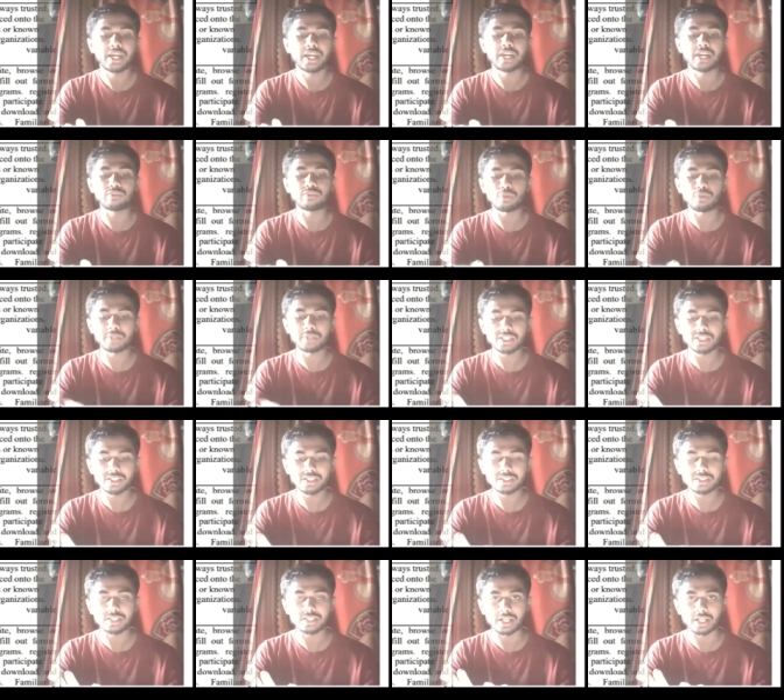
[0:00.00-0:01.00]
Information
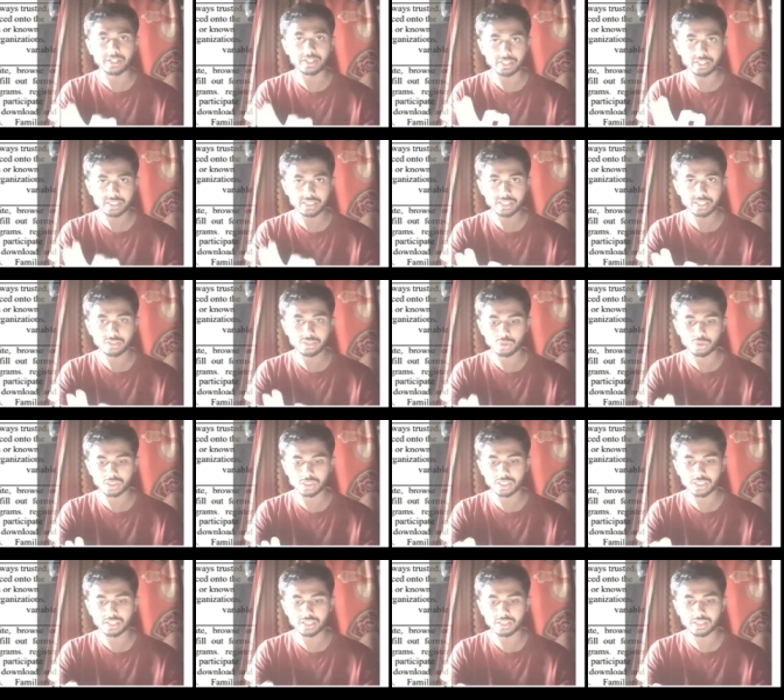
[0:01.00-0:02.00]
is uh, trusted,
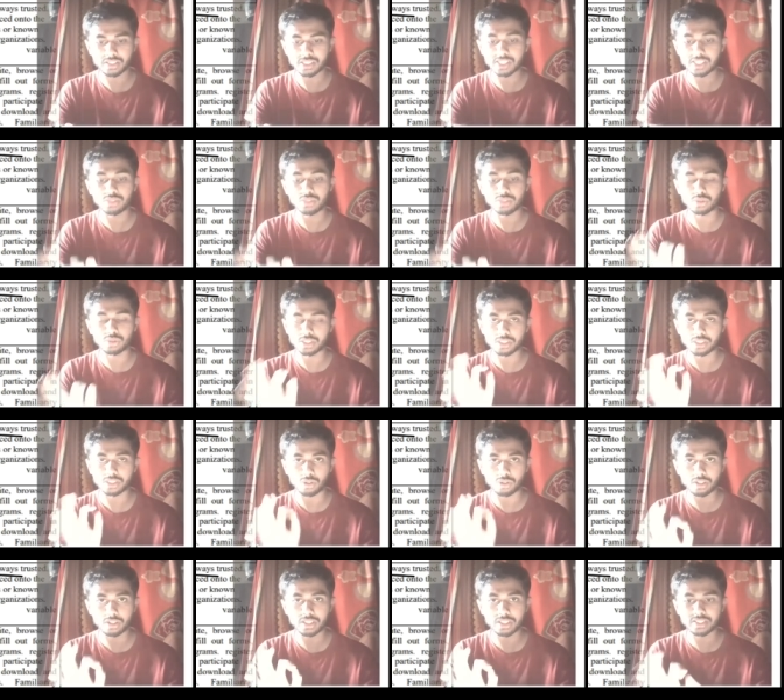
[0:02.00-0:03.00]
sources are trusted, sources are
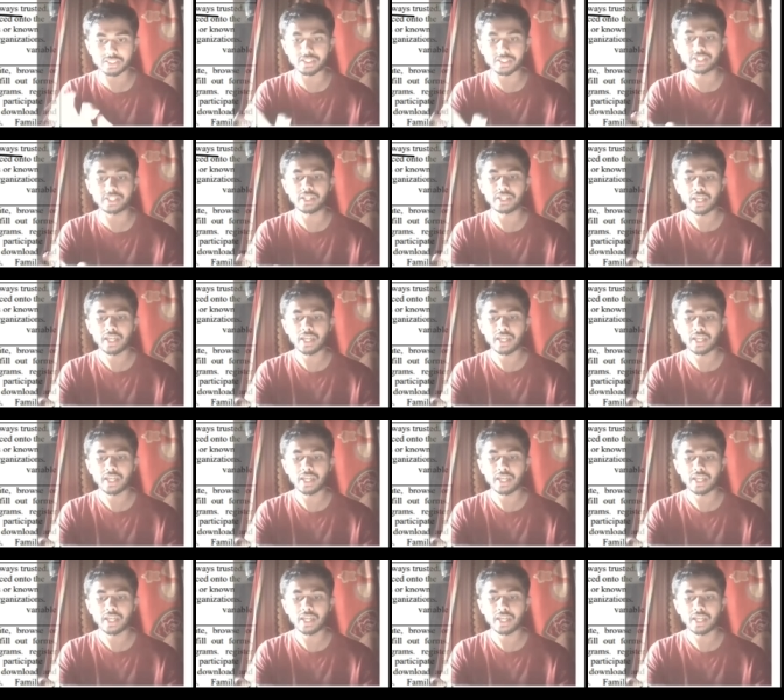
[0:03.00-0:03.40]
not trusted.